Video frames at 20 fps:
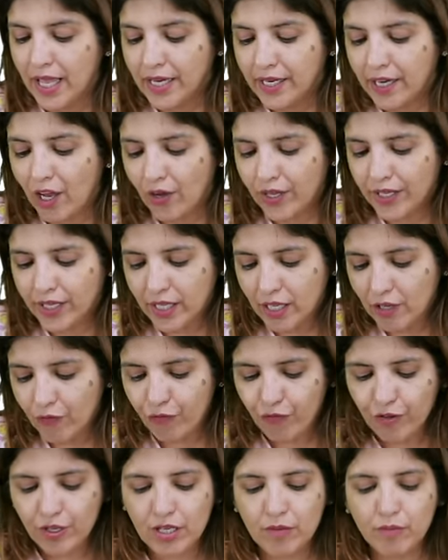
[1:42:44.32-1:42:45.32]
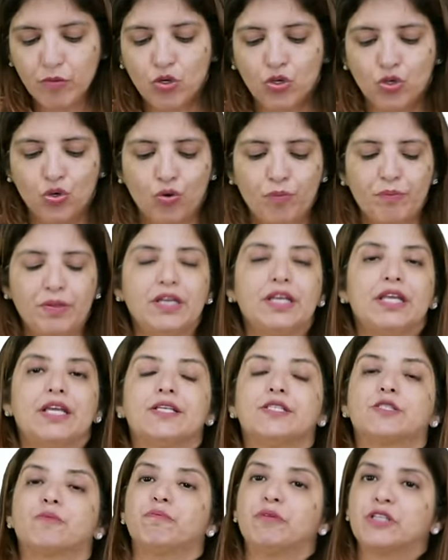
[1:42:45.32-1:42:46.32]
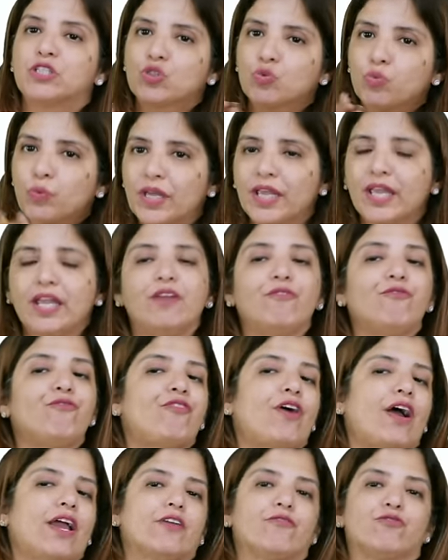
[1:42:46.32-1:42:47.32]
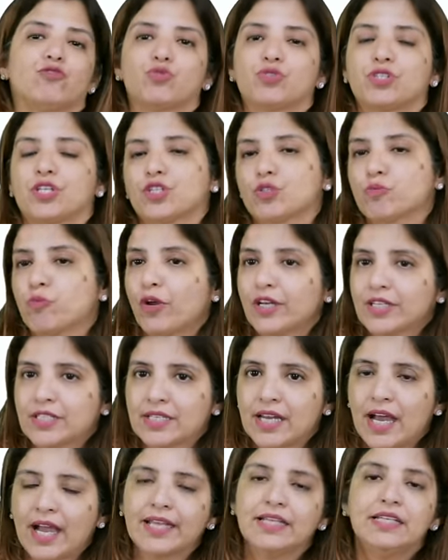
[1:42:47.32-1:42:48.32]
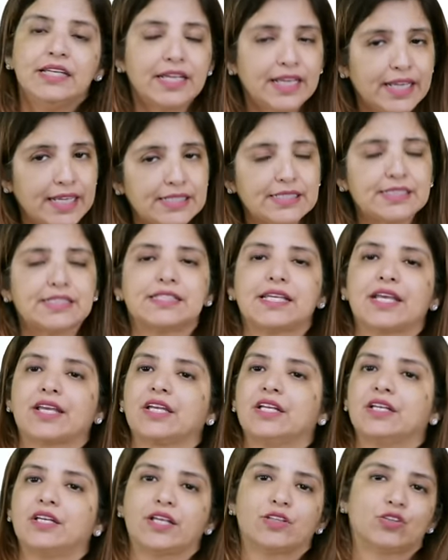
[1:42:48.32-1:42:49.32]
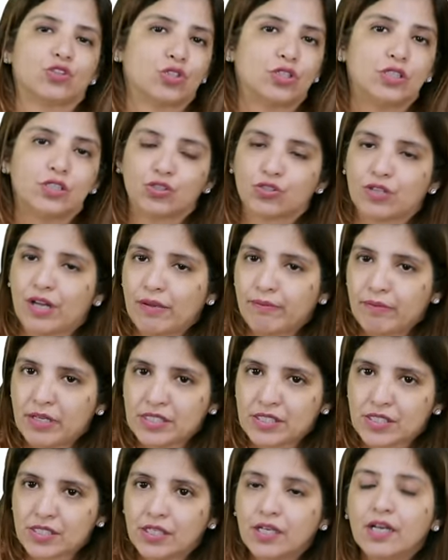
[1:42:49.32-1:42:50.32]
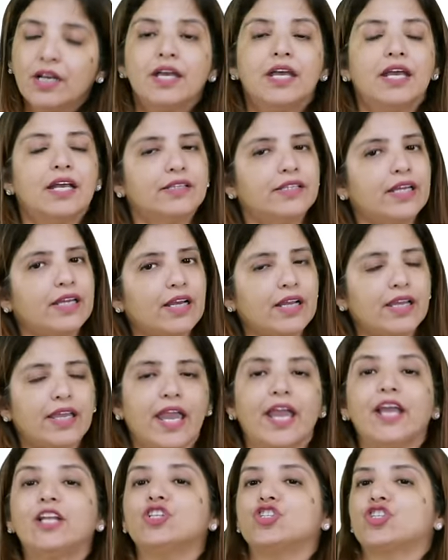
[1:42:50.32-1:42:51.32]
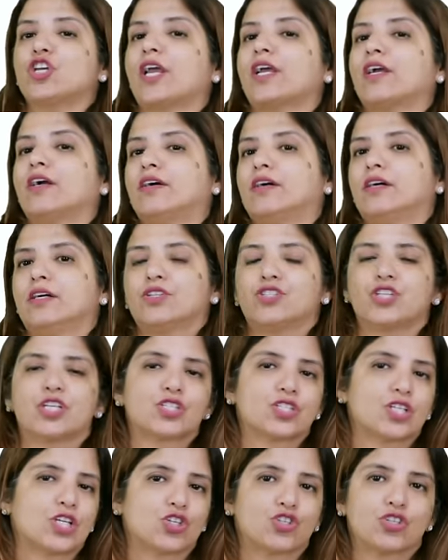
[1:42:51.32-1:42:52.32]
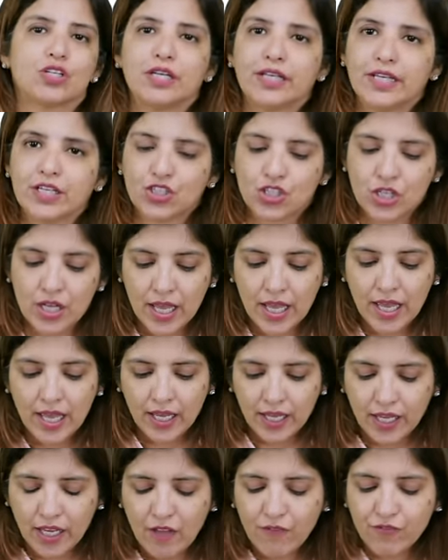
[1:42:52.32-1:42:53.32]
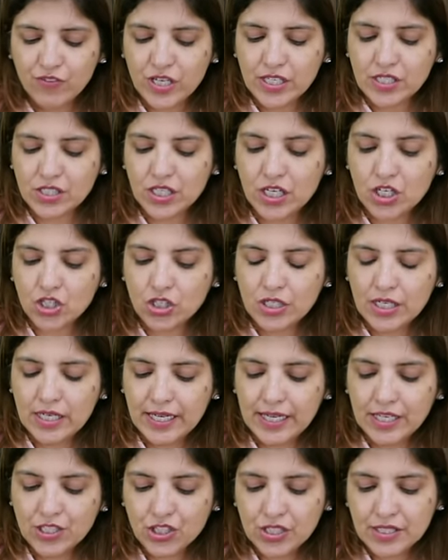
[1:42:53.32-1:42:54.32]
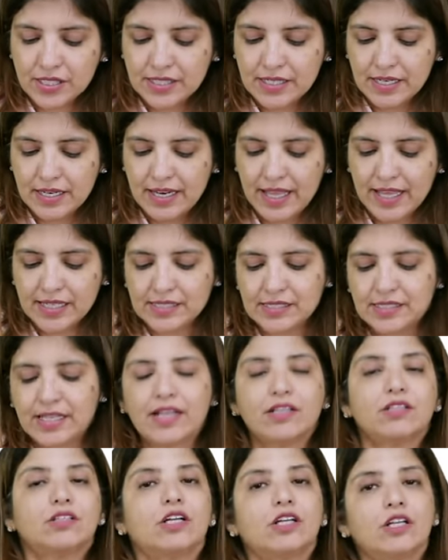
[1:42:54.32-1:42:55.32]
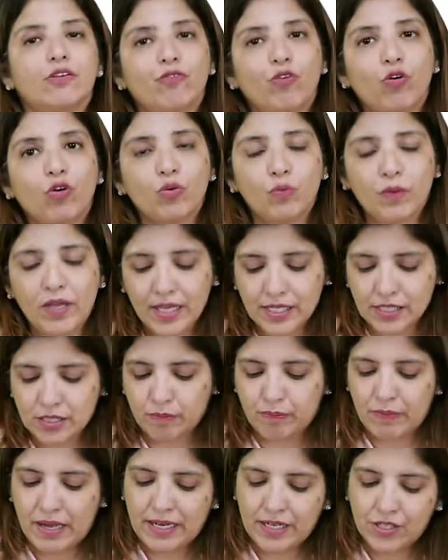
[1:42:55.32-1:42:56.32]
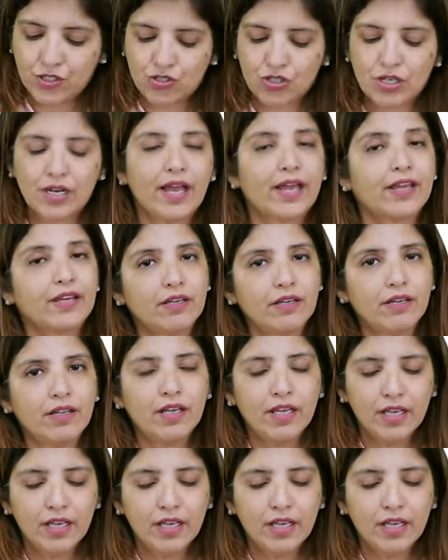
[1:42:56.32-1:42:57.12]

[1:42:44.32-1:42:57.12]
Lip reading: Now, if hemoglobin is between 5 to 6.9 in second and third trimester, then again check her gestational age. If gestational age is less than 34 weeks, parenteral iron.